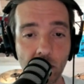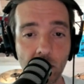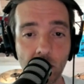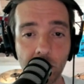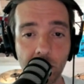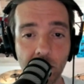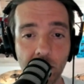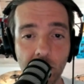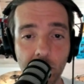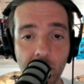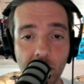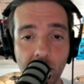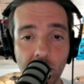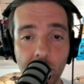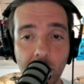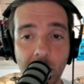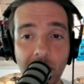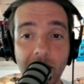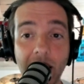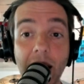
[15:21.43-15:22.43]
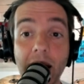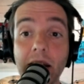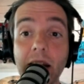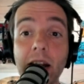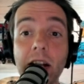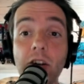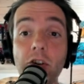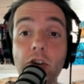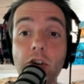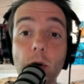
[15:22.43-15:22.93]
openly speak his mind. And
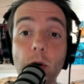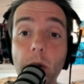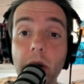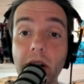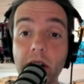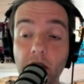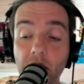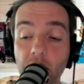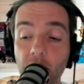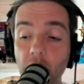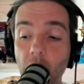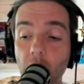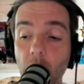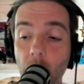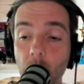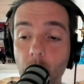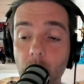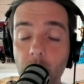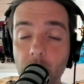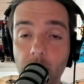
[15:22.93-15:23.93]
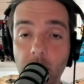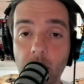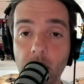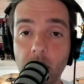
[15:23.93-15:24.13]
in doing so,